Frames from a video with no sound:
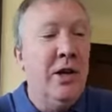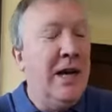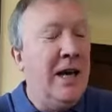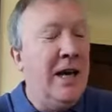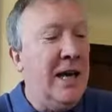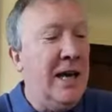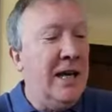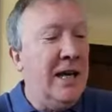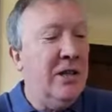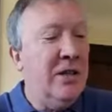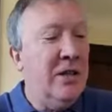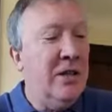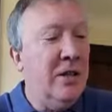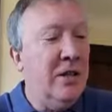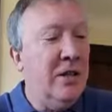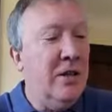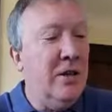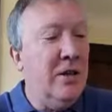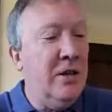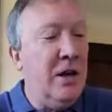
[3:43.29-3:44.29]
is
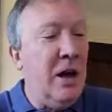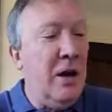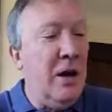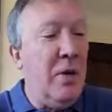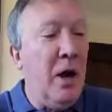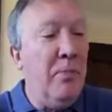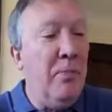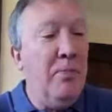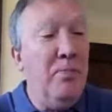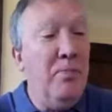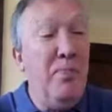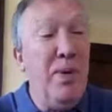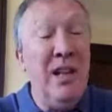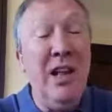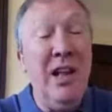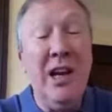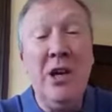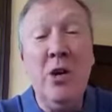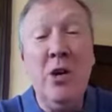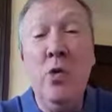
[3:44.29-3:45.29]
a, a bit
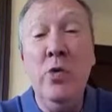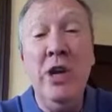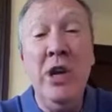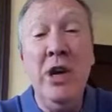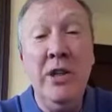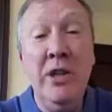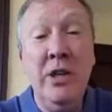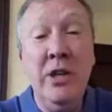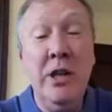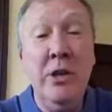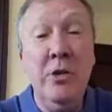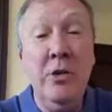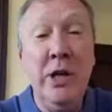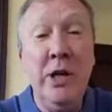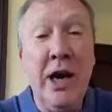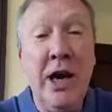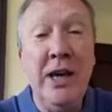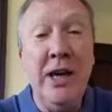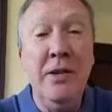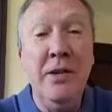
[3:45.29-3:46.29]
like all the other
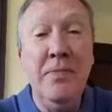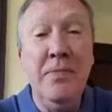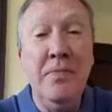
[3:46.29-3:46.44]
UK